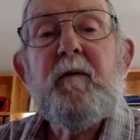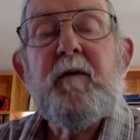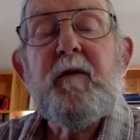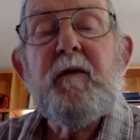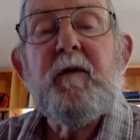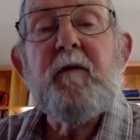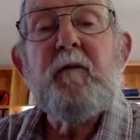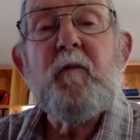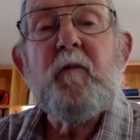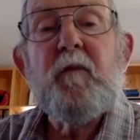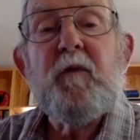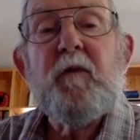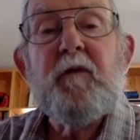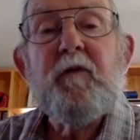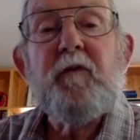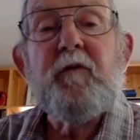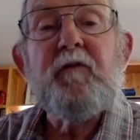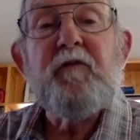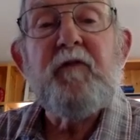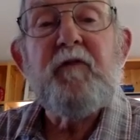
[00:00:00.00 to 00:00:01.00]

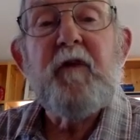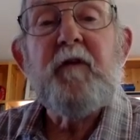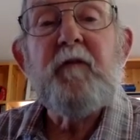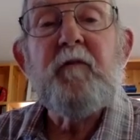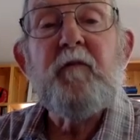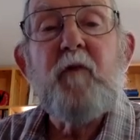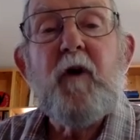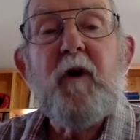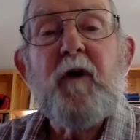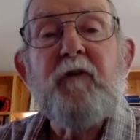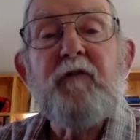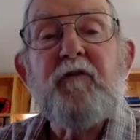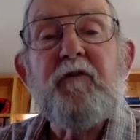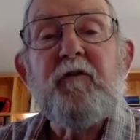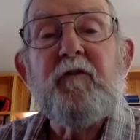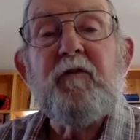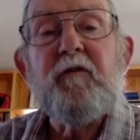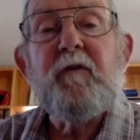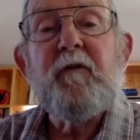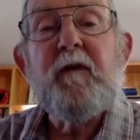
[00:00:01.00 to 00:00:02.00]
the state of
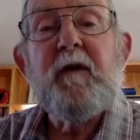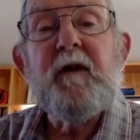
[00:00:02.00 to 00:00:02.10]
Washington,